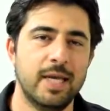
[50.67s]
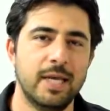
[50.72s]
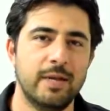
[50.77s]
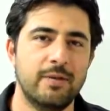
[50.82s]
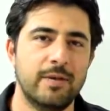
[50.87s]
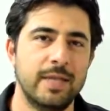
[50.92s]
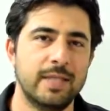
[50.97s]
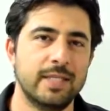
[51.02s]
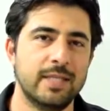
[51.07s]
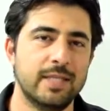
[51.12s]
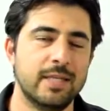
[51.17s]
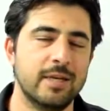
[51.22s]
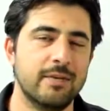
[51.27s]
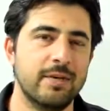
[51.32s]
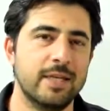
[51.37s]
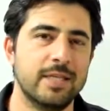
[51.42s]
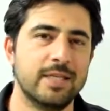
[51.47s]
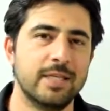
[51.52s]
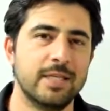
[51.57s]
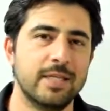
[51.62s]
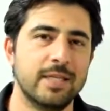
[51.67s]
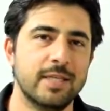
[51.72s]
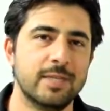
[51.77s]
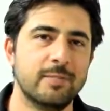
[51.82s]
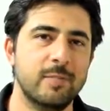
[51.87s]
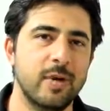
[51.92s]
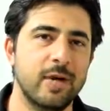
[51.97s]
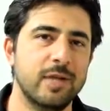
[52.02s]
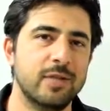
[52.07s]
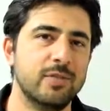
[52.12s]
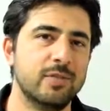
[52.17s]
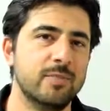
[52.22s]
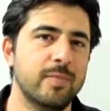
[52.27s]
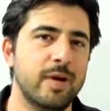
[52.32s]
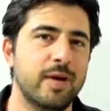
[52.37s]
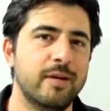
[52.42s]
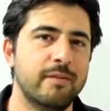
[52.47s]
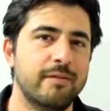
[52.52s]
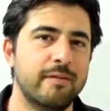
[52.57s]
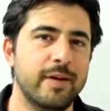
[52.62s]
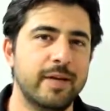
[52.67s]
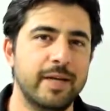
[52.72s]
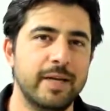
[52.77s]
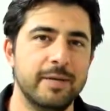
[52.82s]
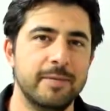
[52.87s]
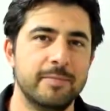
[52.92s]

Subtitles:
Ratchets and Wrenches has bought to modify.